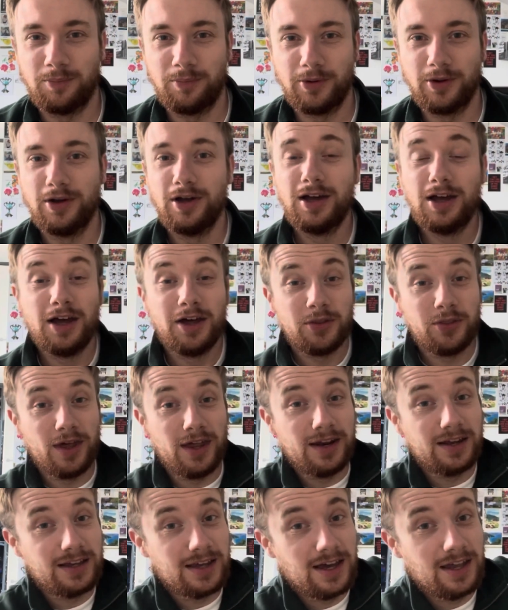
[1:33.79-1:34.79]
But then
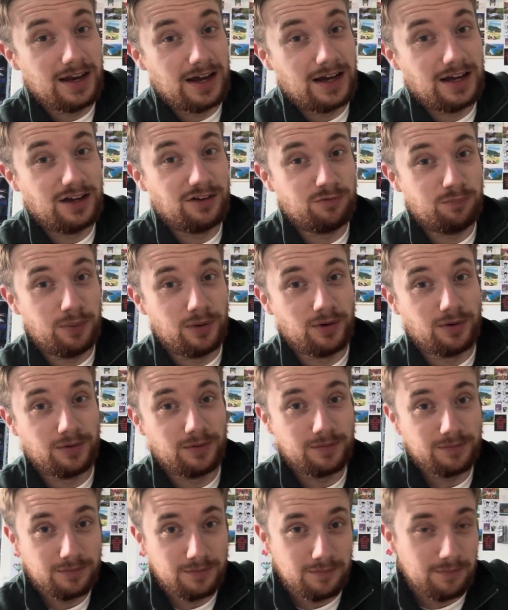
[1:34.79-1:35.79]
again, I have
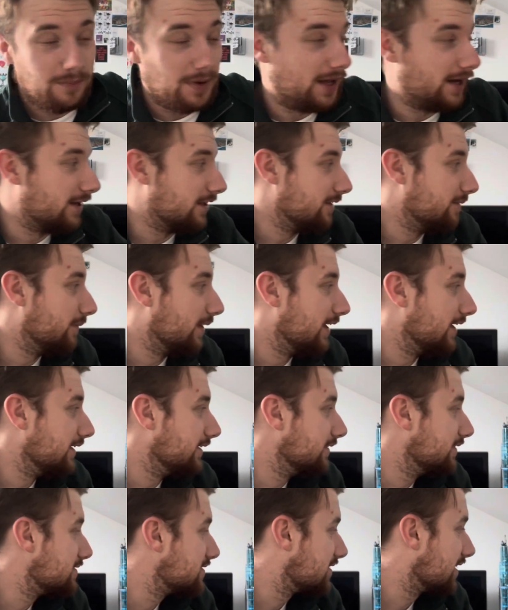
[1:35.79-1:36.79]
built
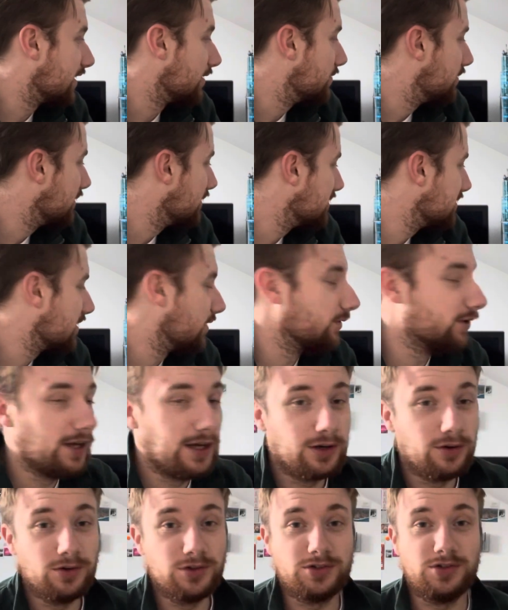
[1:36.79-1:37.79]
many sad things out of
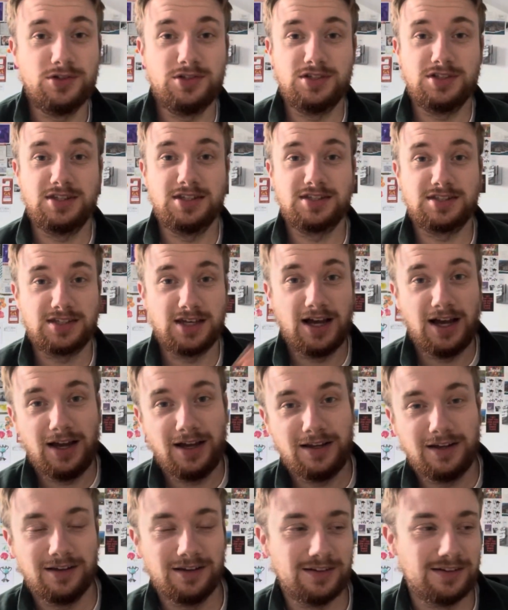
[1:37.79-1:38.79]
Lego, such as the
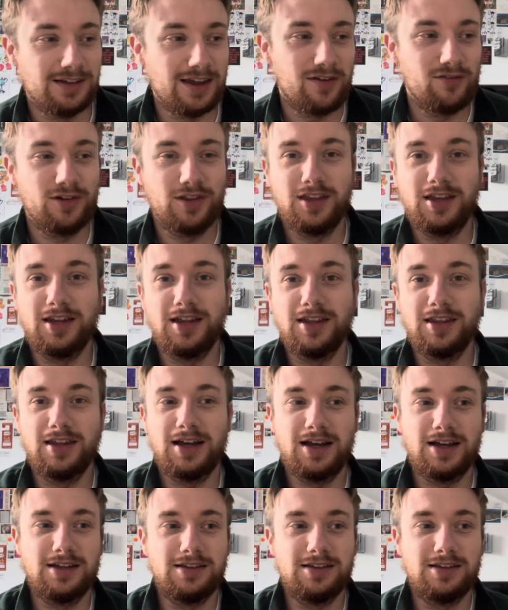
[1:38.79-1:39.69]
sign and everything like that.